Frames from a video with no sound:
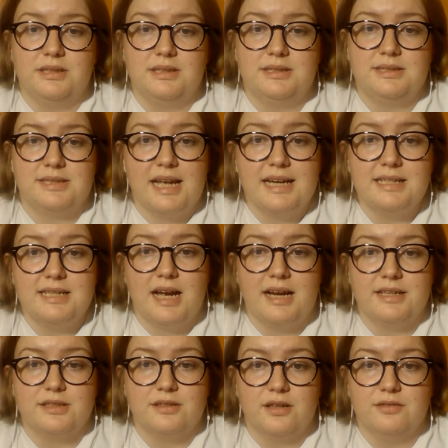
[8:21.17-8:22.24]
This
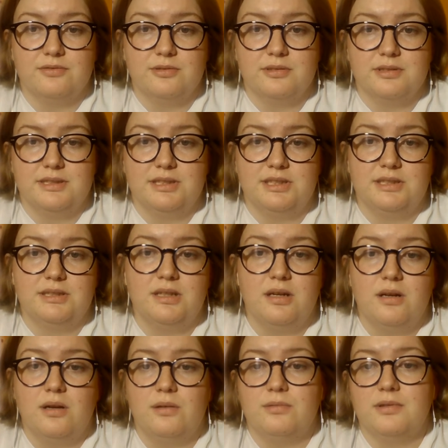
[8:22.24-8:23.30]
satire of religion
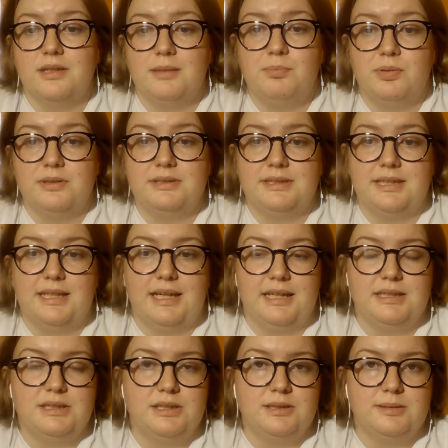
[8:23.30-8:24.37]
really puts it
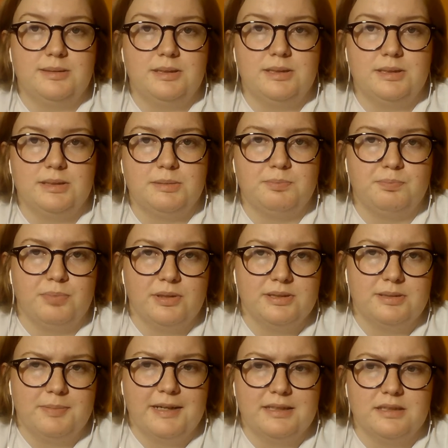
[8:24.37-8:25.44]
into
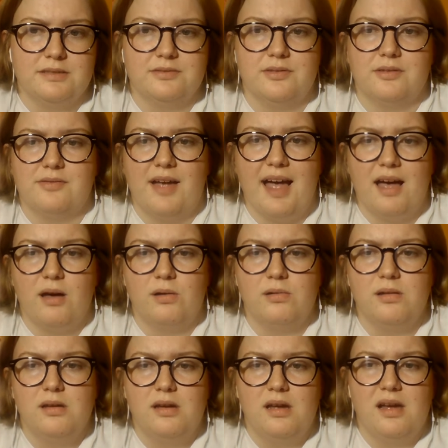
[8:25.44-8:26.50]
perspective of
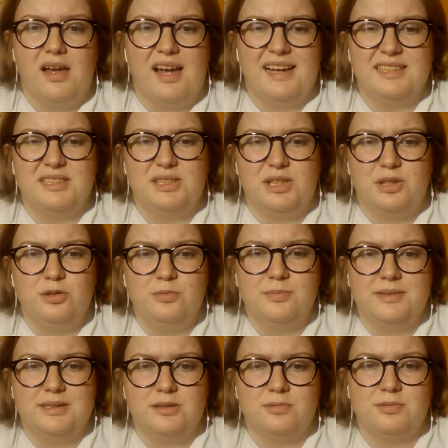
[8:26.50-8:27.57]
how, as
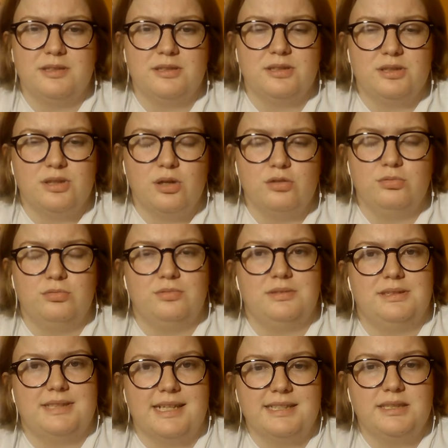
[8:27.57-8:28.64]
humans, we are so
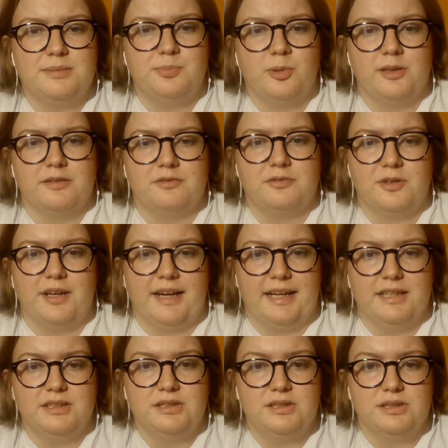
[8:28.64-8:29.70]
desperate for
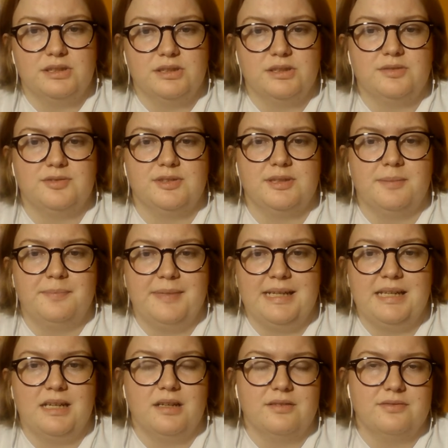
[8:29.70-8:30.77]
answers, for the
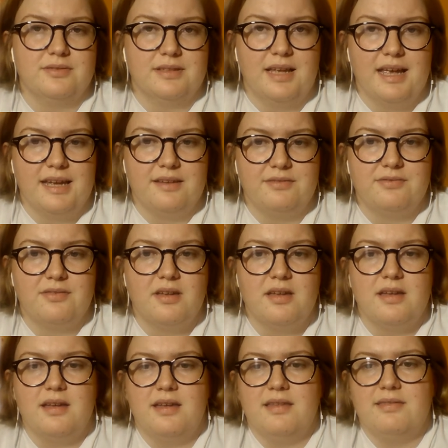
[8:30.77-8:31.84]
meaning of life,
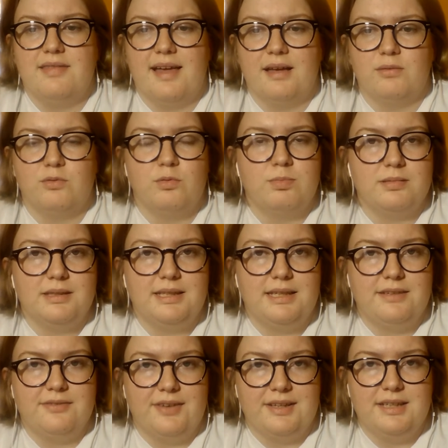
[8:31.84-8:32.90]
that we'll
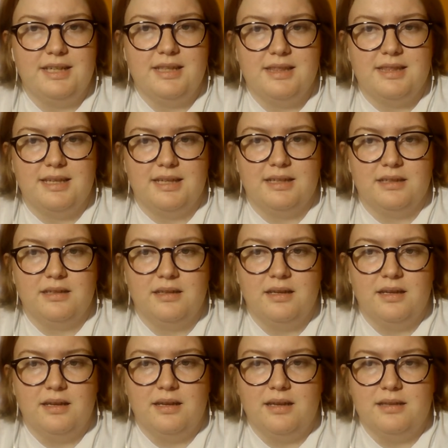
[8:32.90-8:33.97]
believe anything
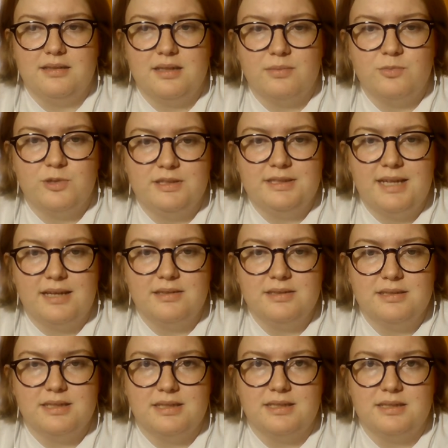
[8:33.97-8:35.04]
someone
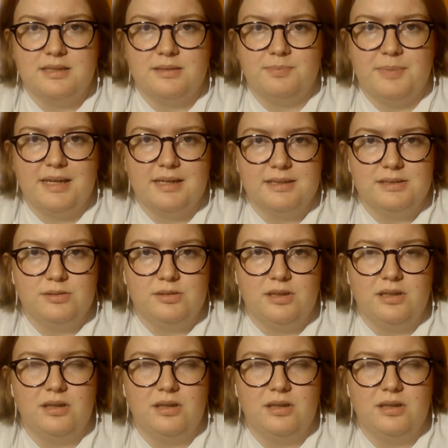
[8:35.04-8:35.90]
tells us because,